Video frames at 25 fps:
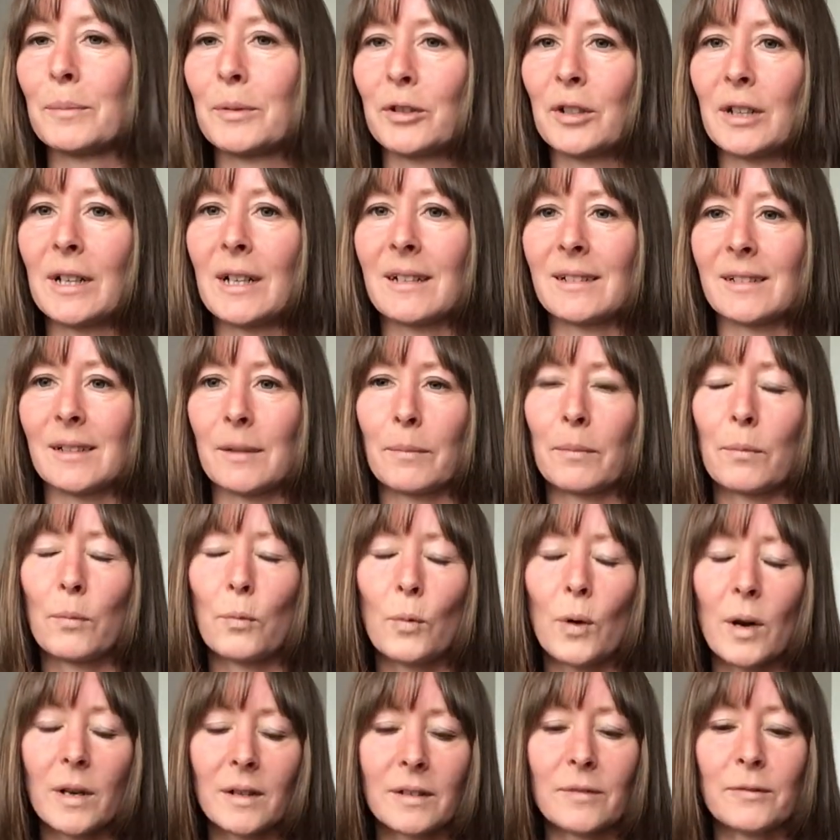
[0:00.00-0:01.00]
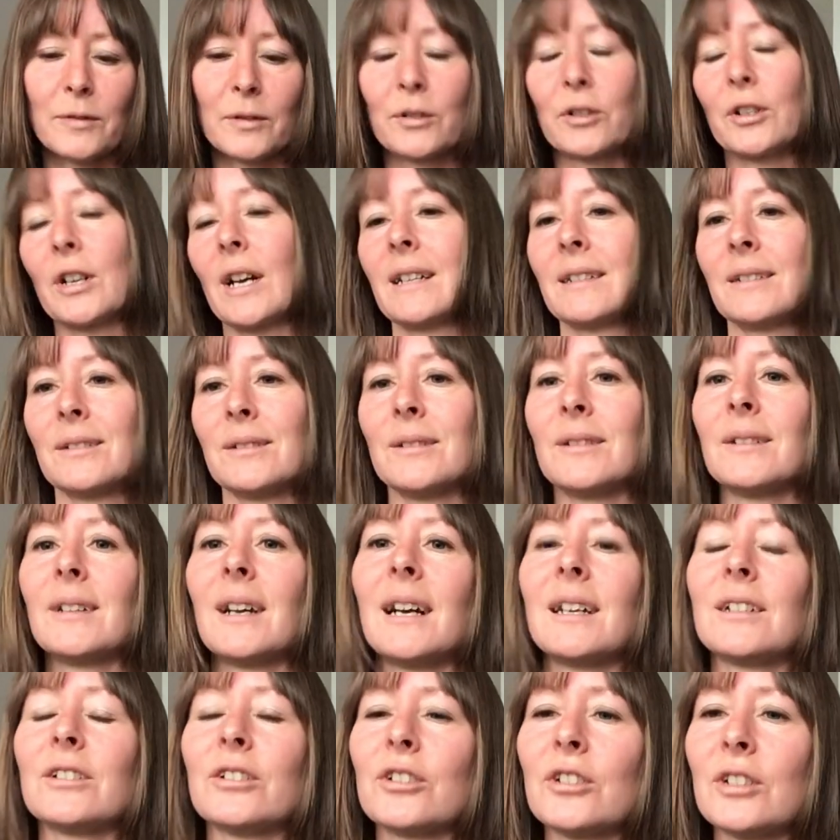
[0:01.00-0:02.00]
She has a wonderful channel
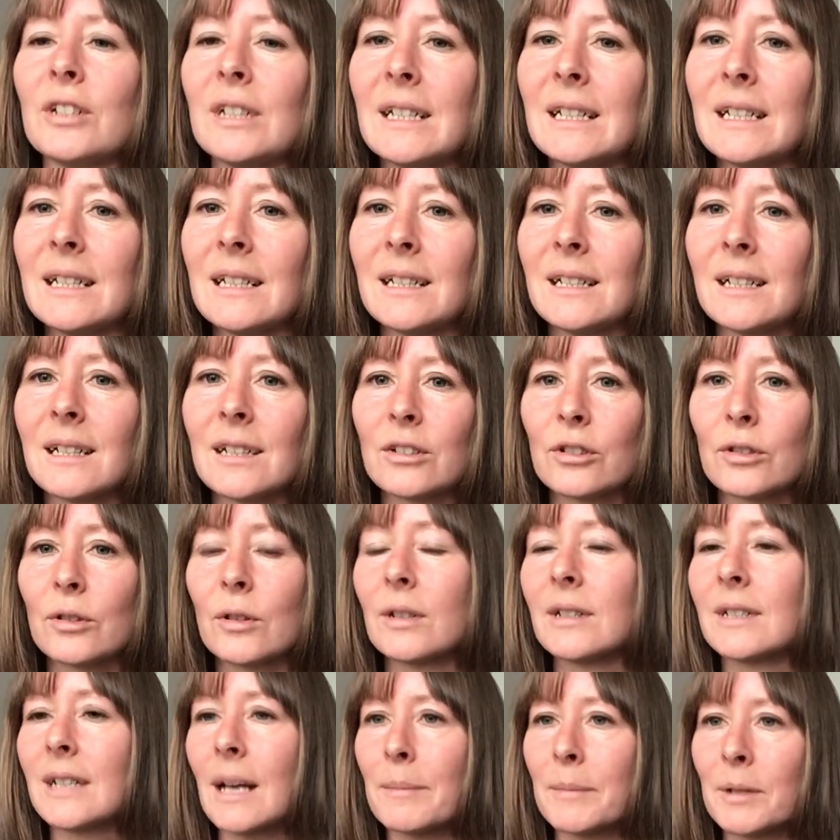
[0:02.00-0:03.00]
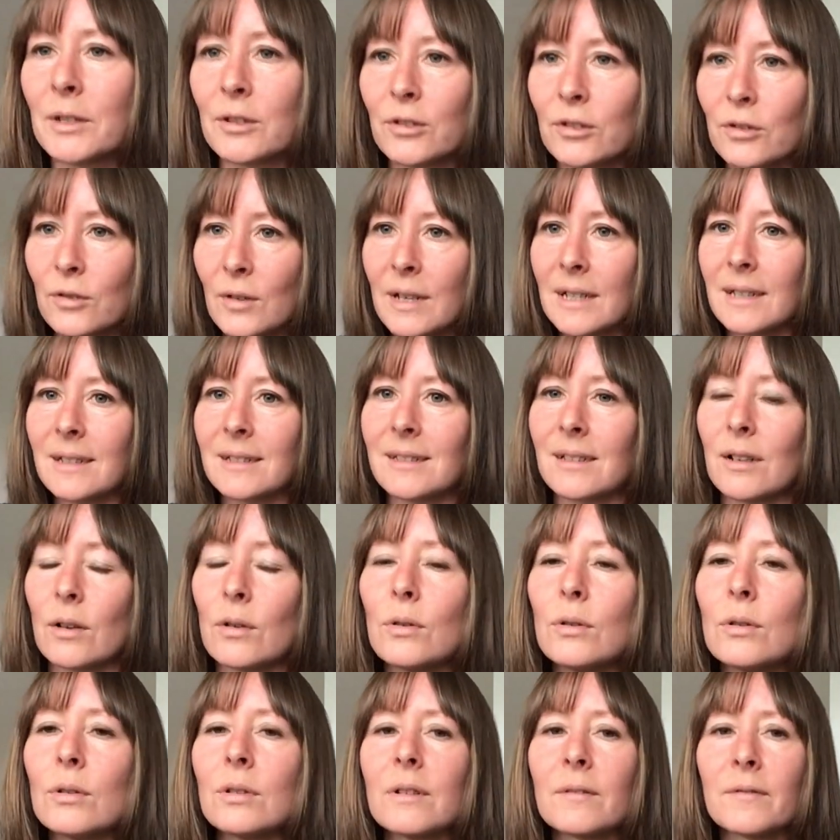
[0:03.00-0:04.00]
and she demonstrates
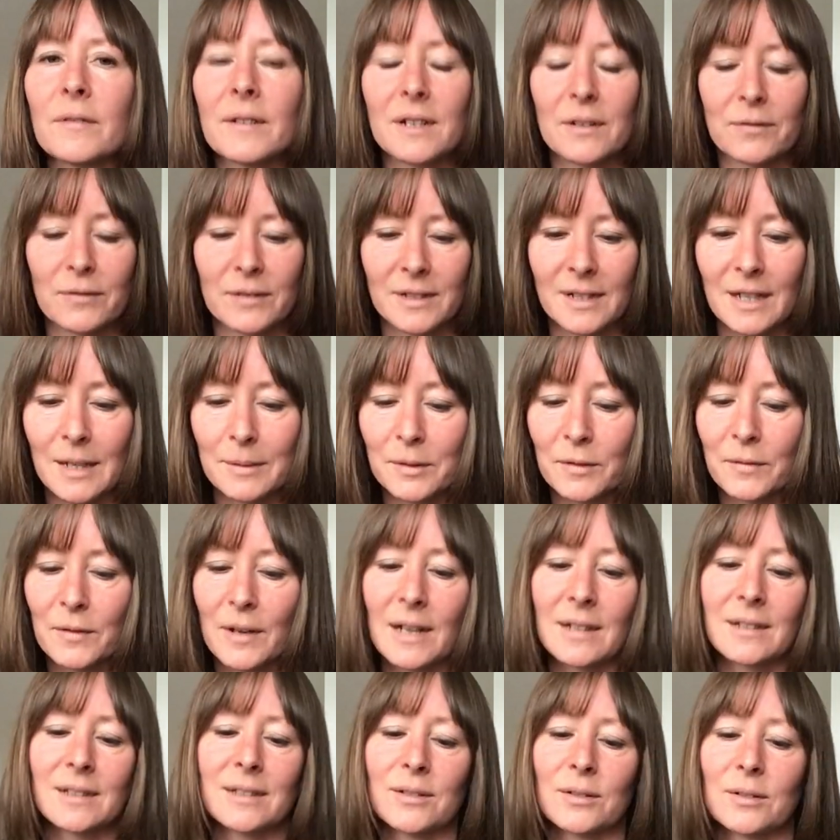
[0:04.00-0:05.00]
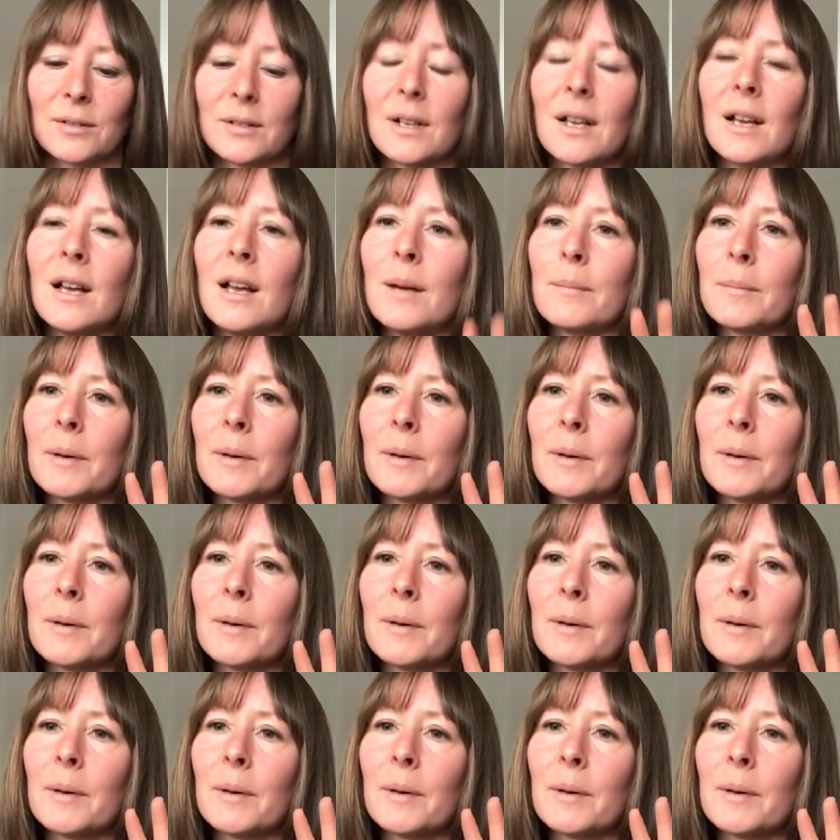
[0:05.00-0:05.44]
all of the different types of cast on,